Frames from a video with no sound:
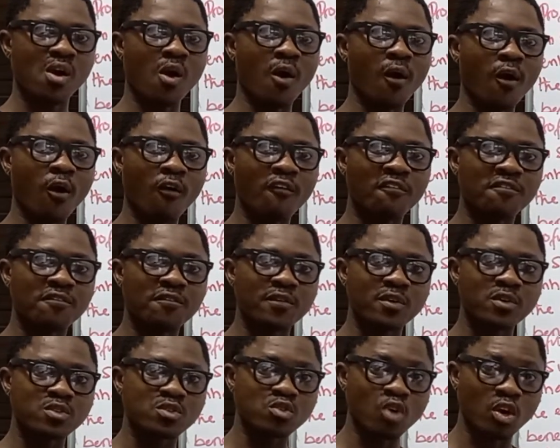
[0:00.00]

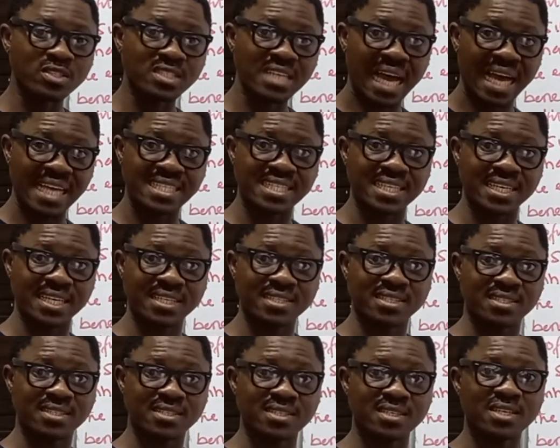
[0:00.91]
of such
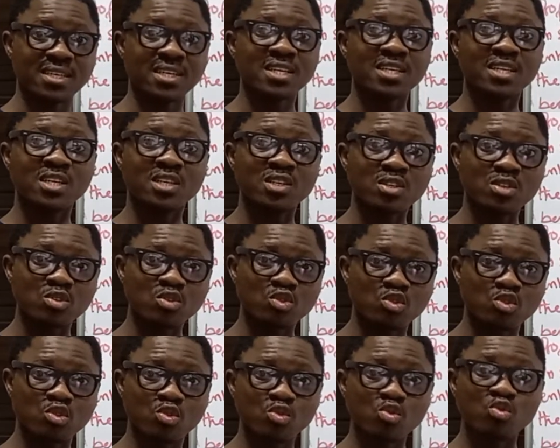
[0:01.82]
assets
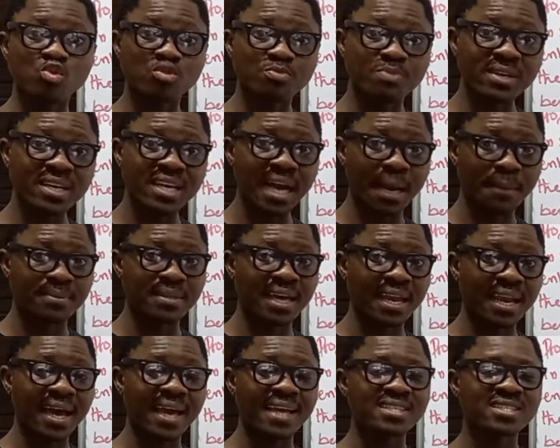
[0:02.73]
should be
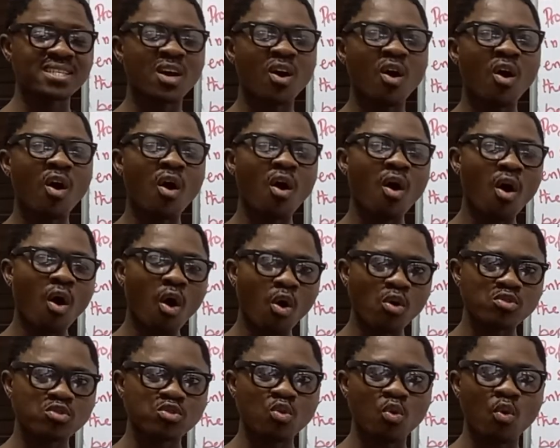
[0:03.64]
capitalized.
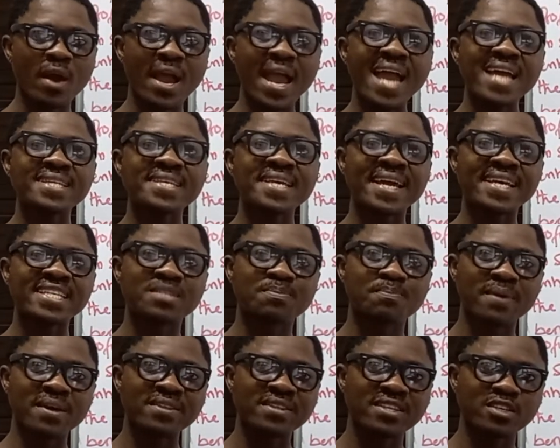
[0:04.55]
Also, any
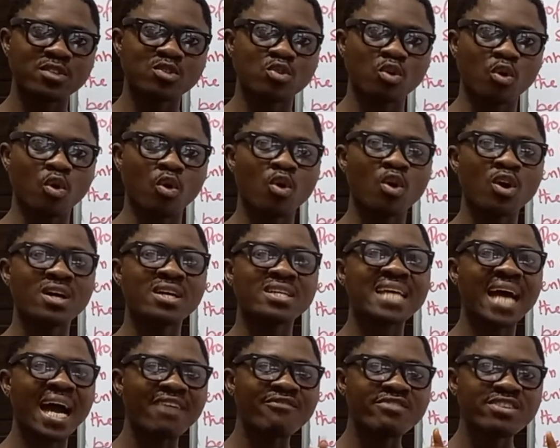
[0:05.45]
expenditure
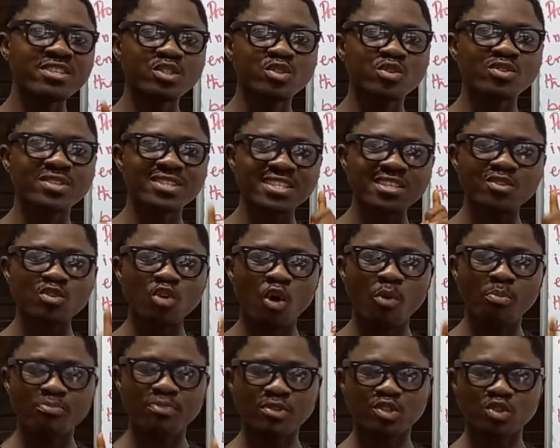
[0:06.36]
that reduces
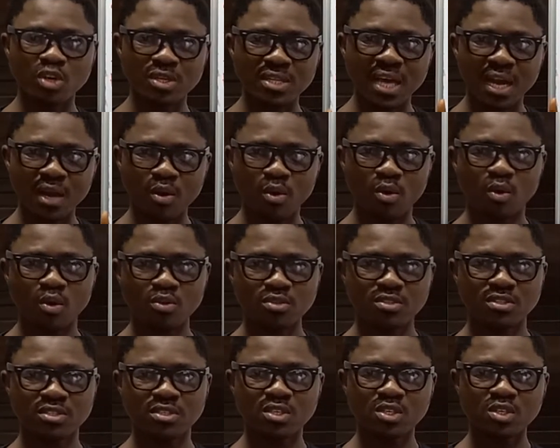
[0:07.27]
operational
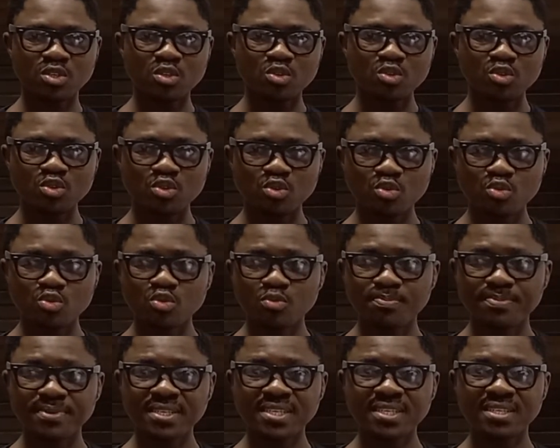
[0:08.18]
cost
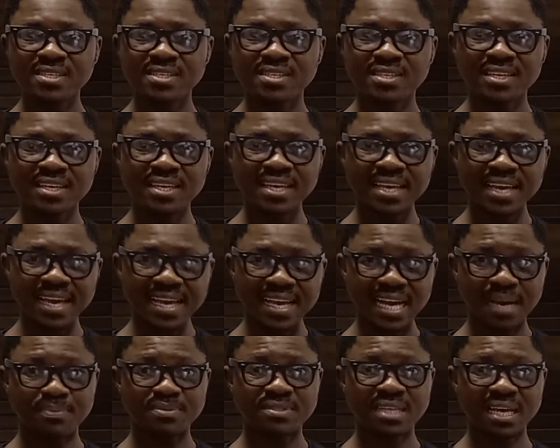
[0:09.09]
should be
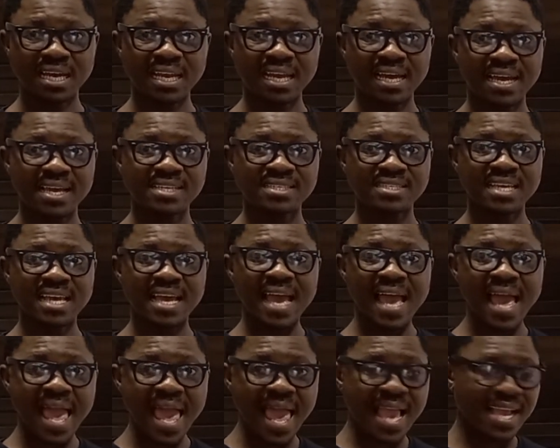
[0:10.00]
capitalized.
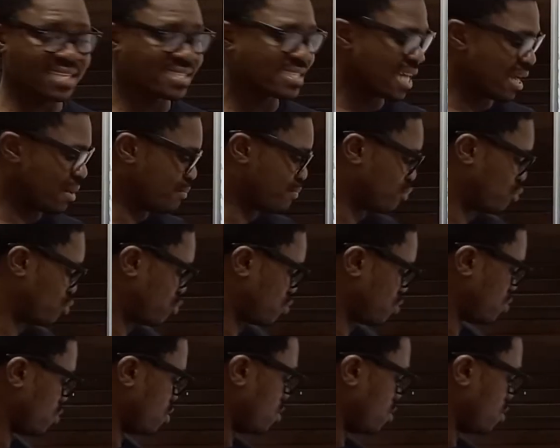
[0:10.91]
Example,